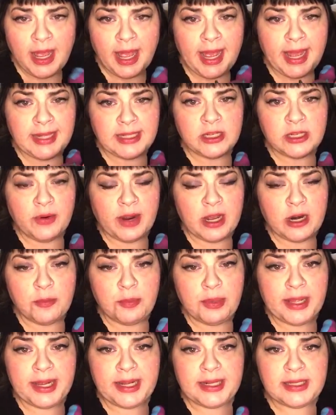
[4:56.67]
ask her out or
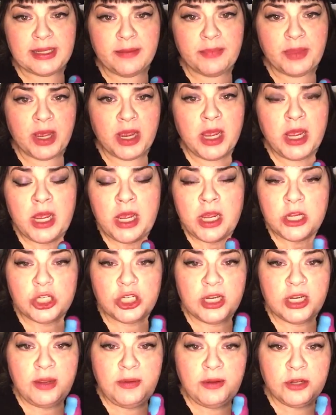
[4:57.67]
plan something.
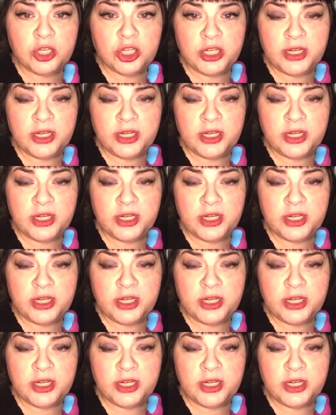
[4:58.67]
She